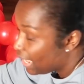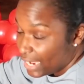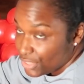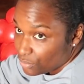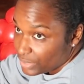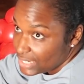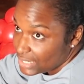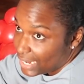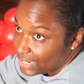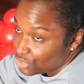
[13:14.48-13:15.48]
And the
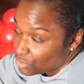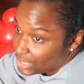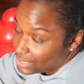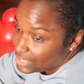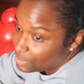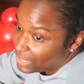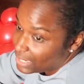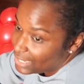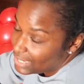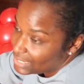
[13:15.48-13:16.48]
reason I do this is
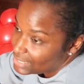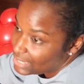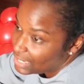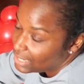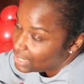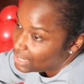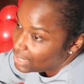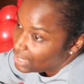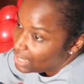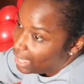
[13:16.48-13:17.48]
because
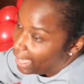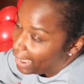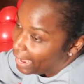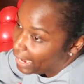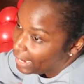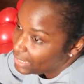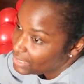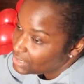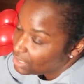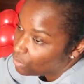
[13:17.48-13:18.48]
I
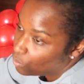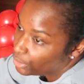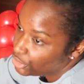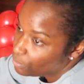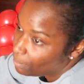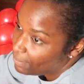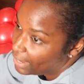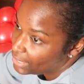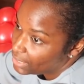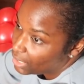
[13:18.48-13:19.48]
hate when you
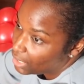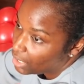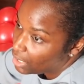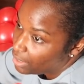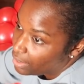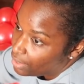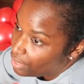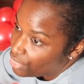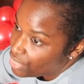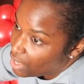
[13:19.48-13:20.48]
make
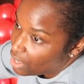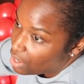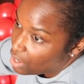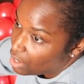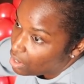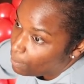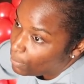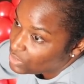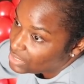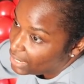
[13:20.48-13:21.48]
the
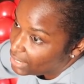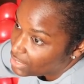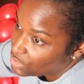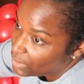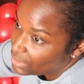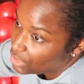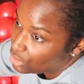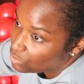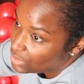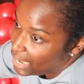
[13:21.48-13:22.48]
mosaics with the
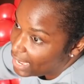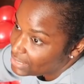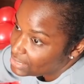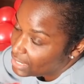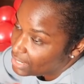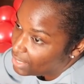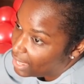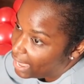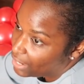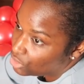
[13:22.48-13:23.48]
glue dots and the
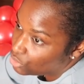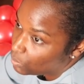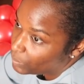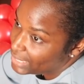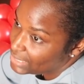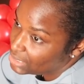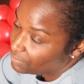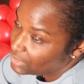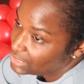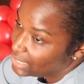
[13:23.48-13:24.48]
hot glue, and when that
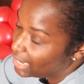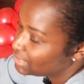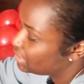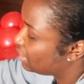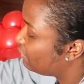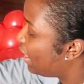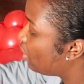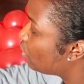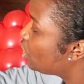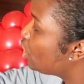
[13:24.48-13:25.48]
stuff decides to give out,